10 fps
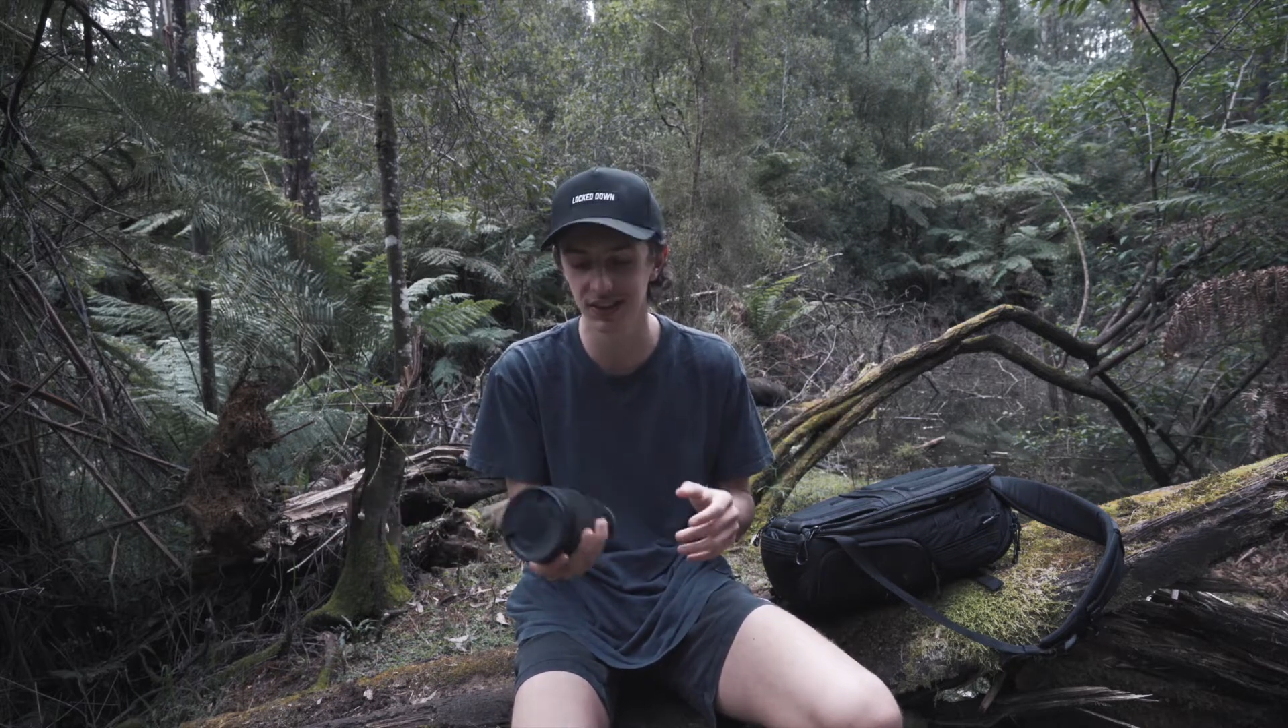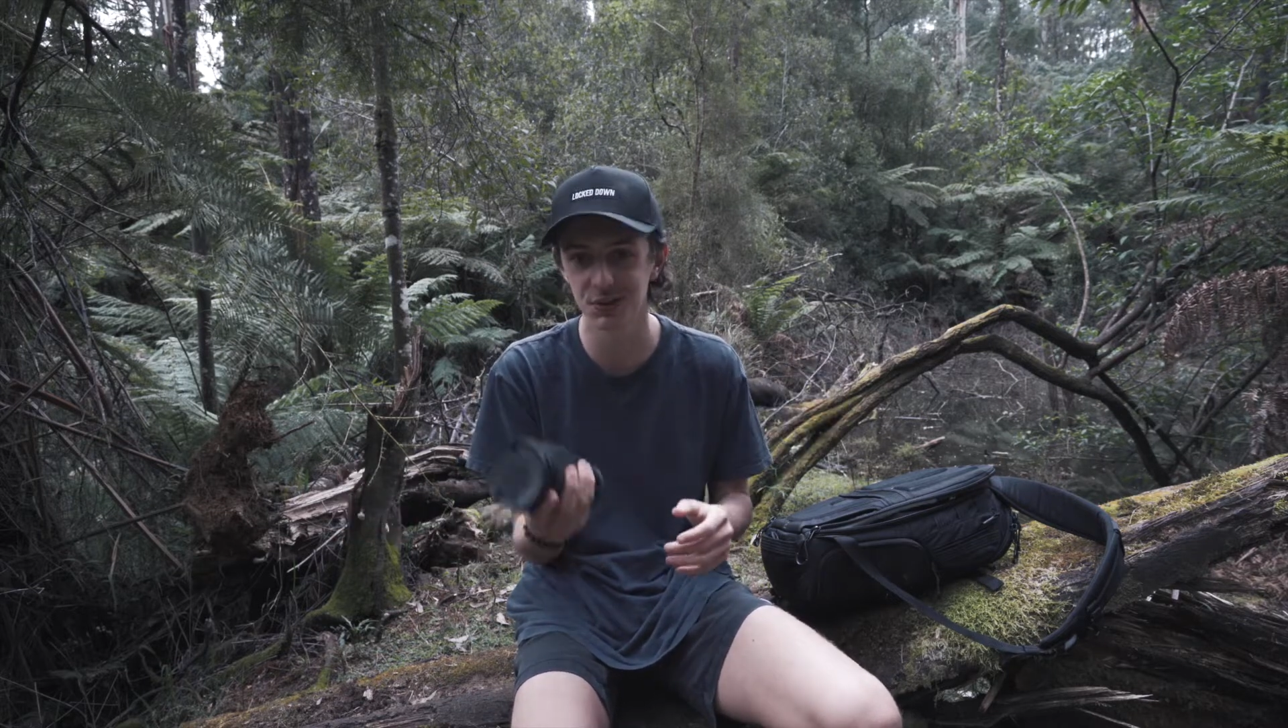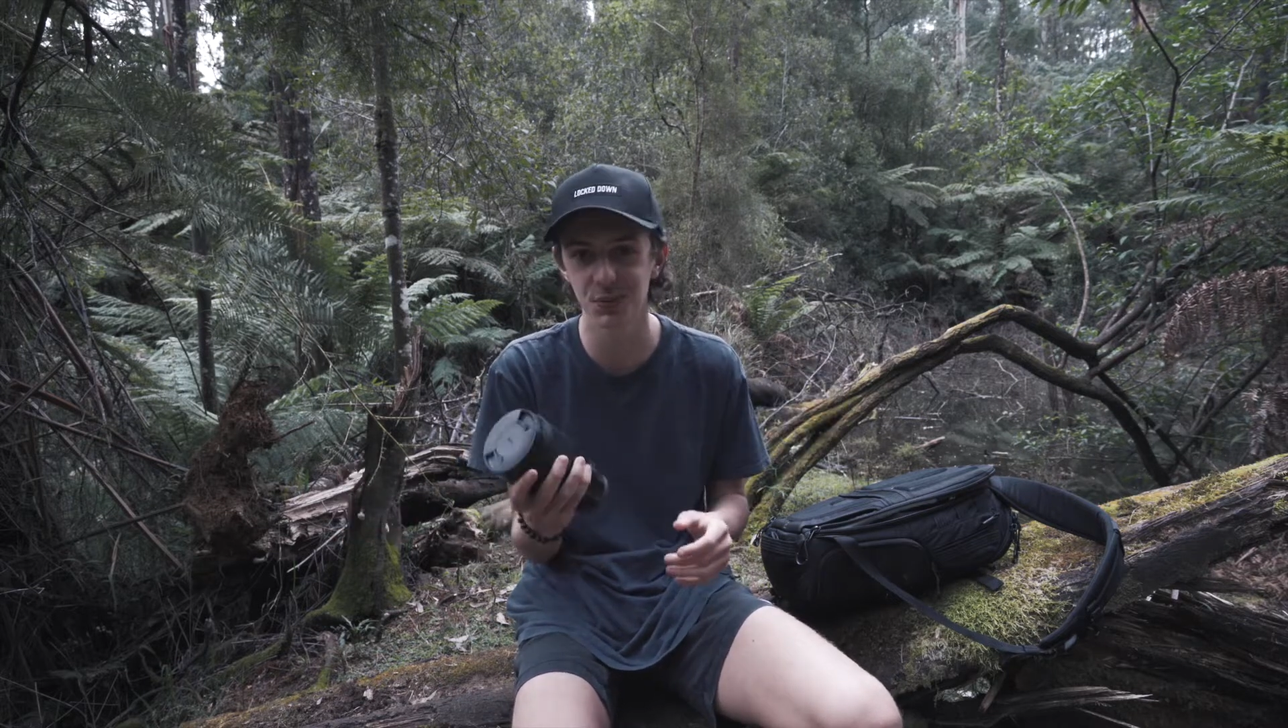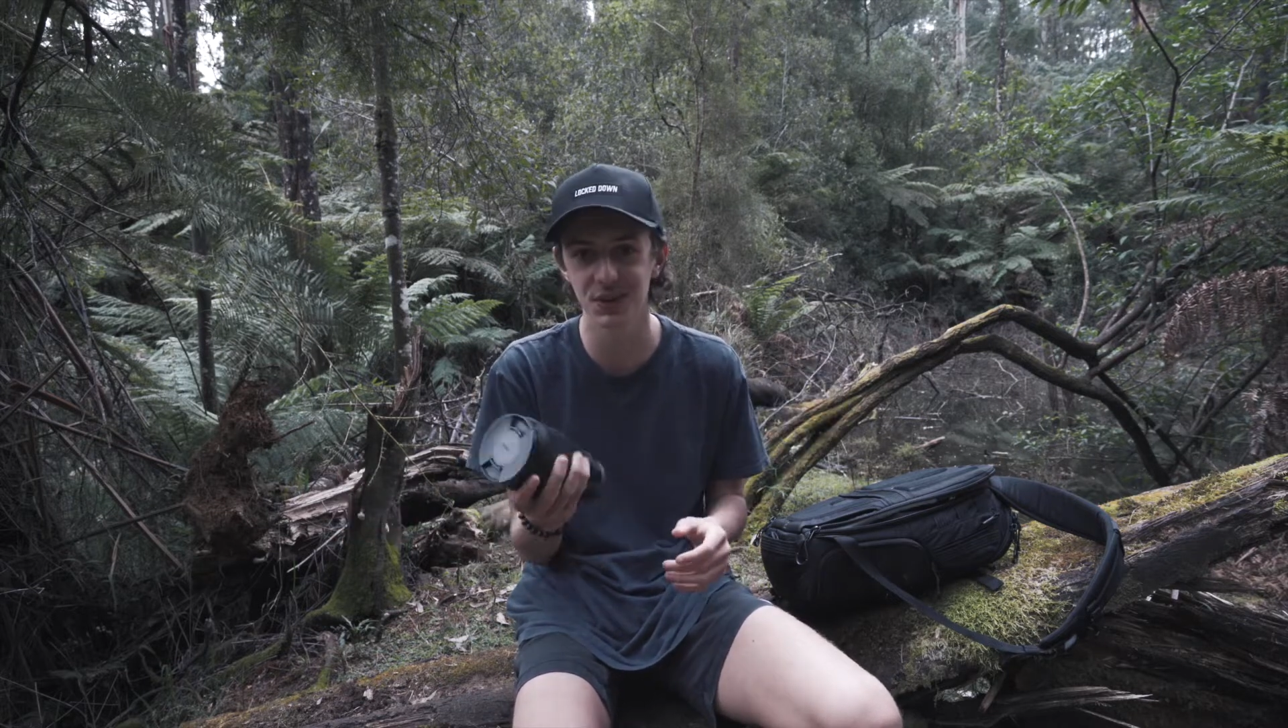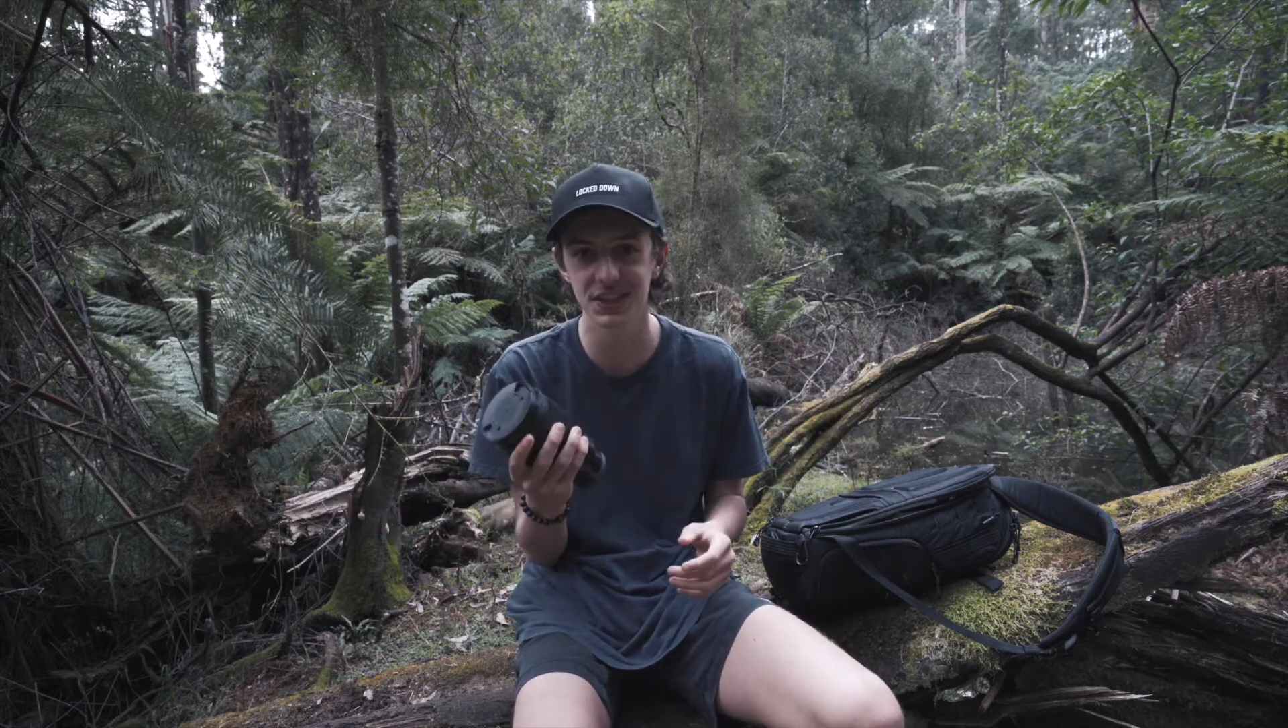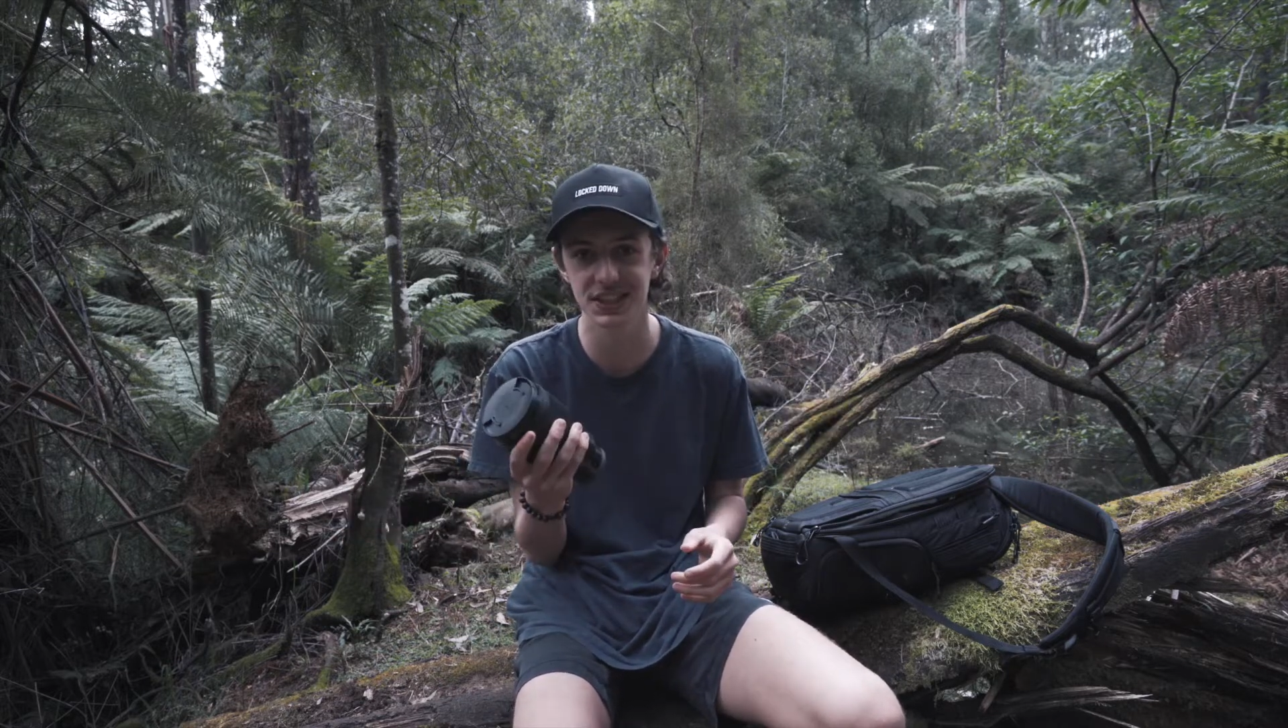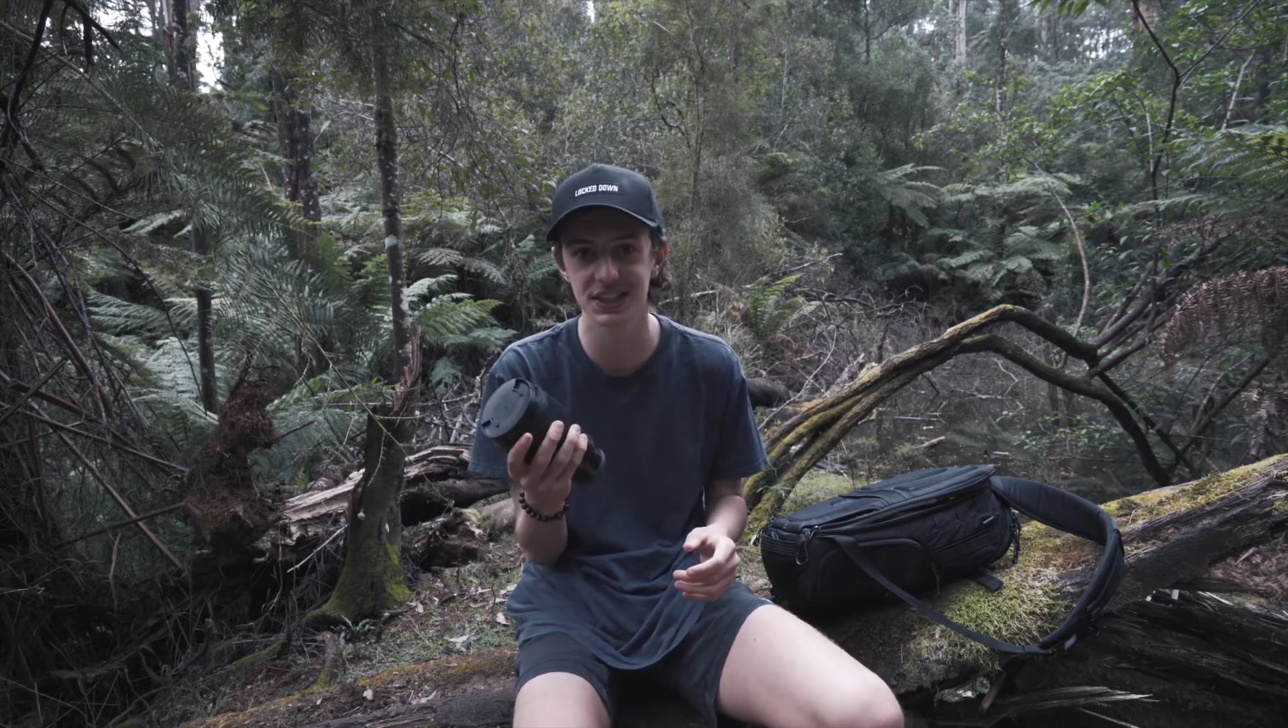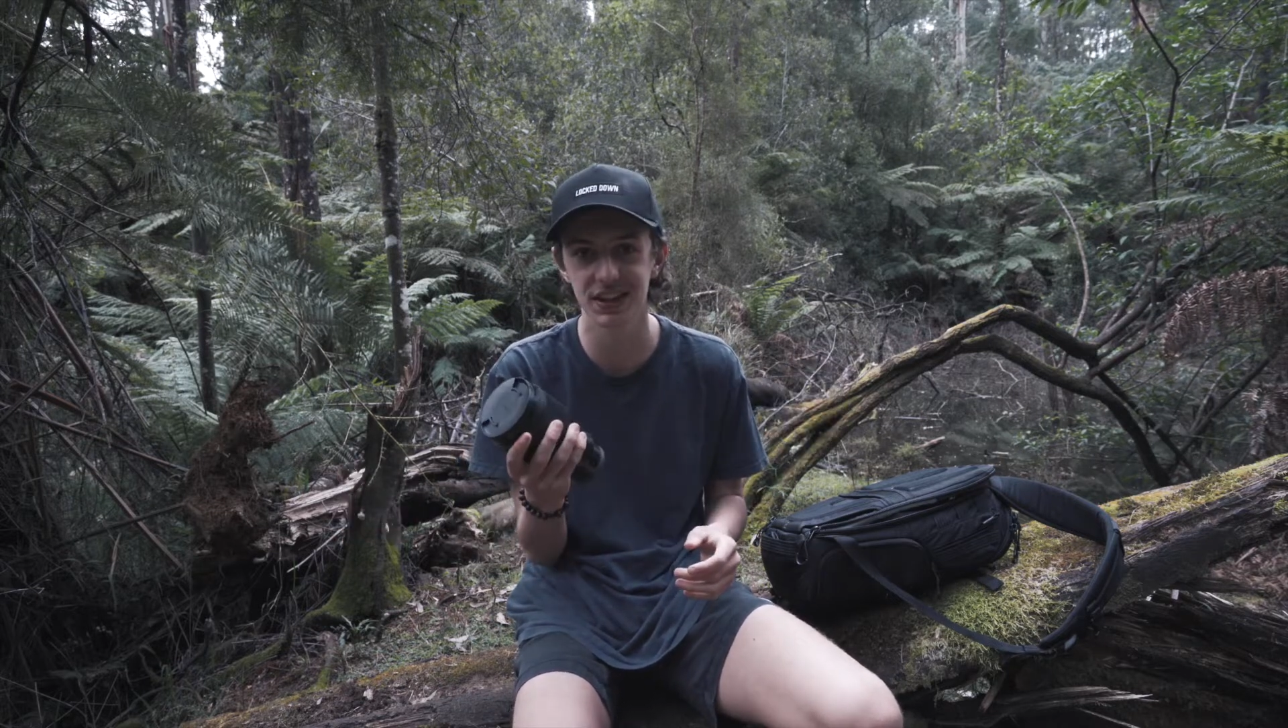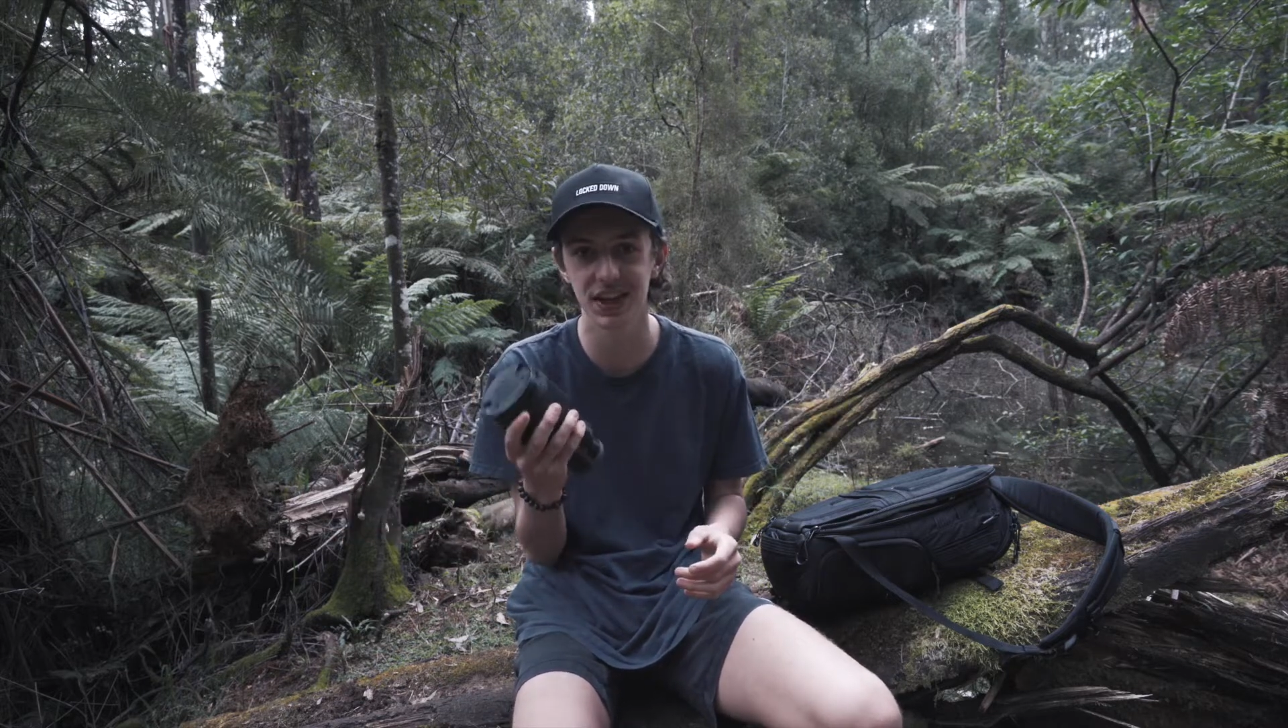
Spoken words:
is with this